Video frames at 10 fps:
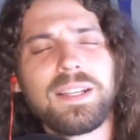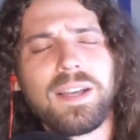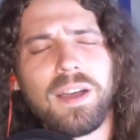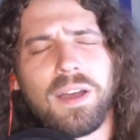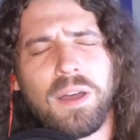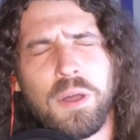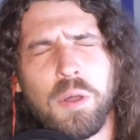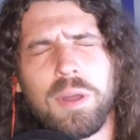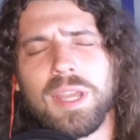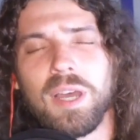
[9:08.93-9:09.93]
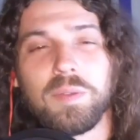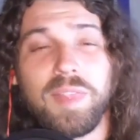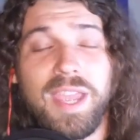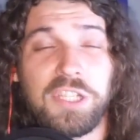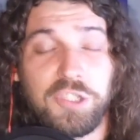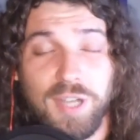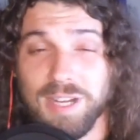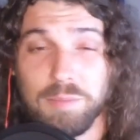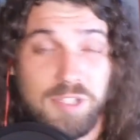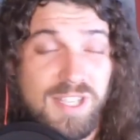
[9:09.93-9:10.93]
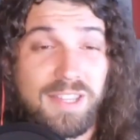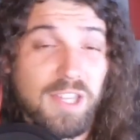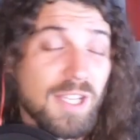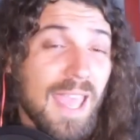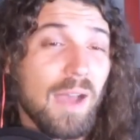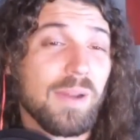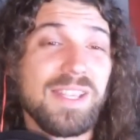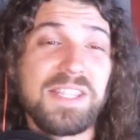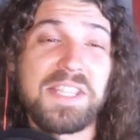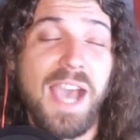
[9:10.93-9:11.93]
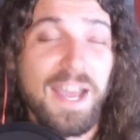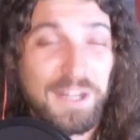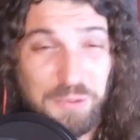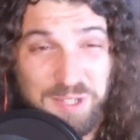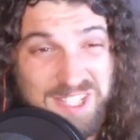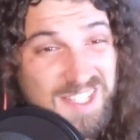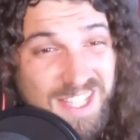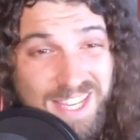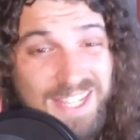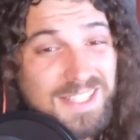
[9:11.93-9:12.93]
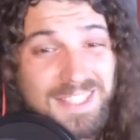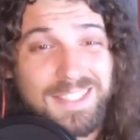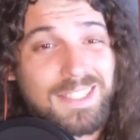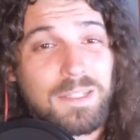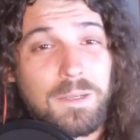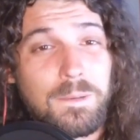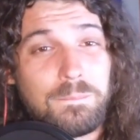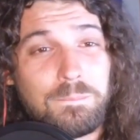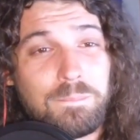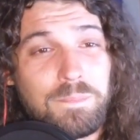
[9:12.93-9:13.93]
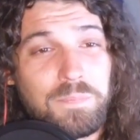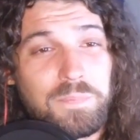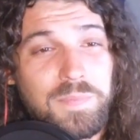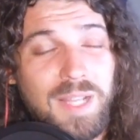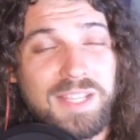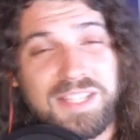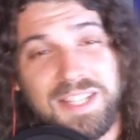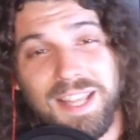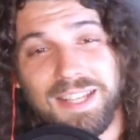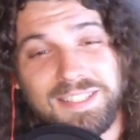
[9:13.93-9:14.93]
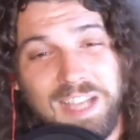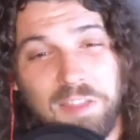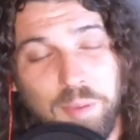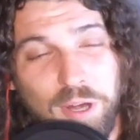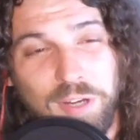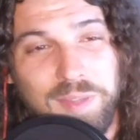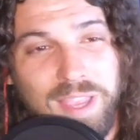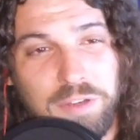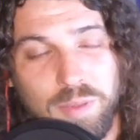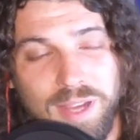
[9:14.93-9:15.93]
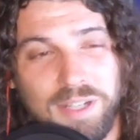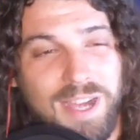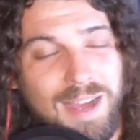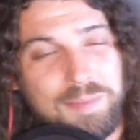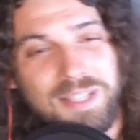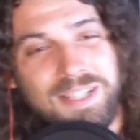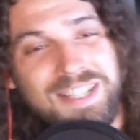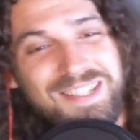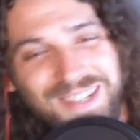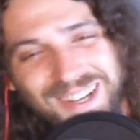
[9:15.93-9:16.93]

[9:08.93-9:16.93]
Oh, yo, they straight up just said, look out, he's got a receipt. At least in, like, South Park, when they do their cops, at least they're...